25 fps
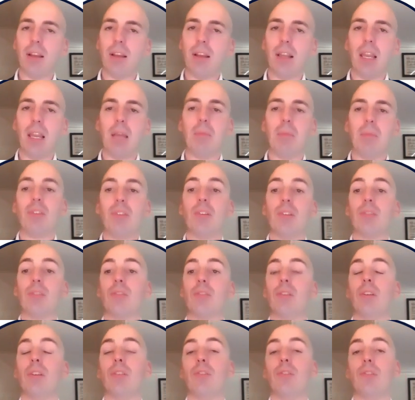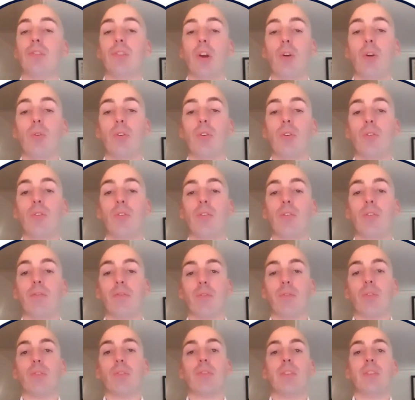Let me just show you
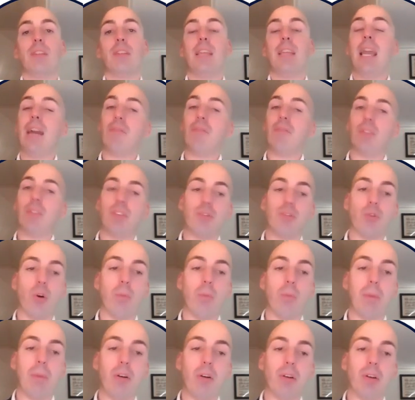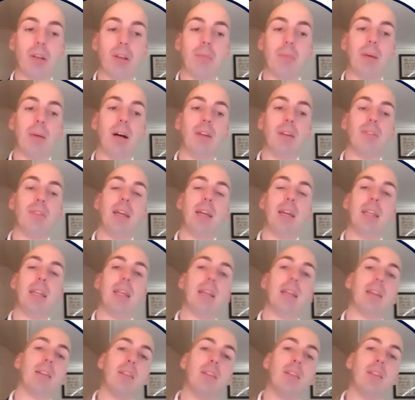first the average shore power demand, and
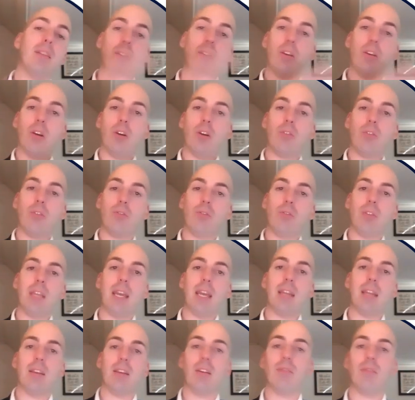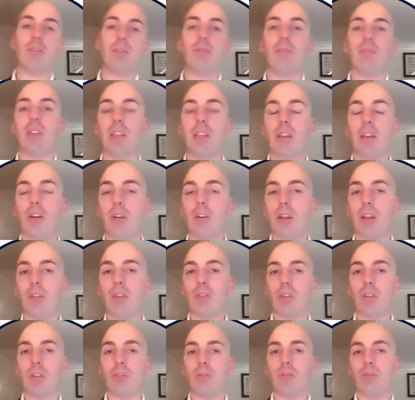then go to the end of the video in
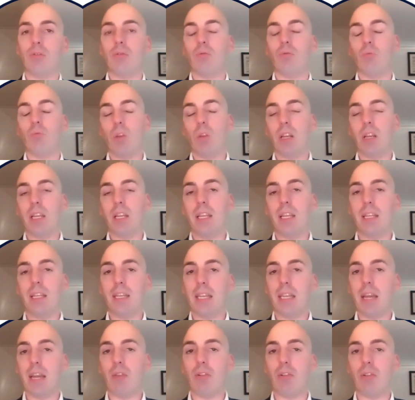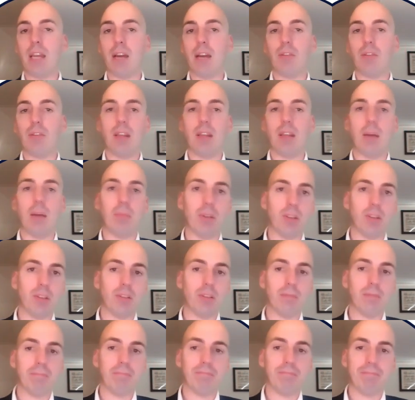order to really narrow down the numbers.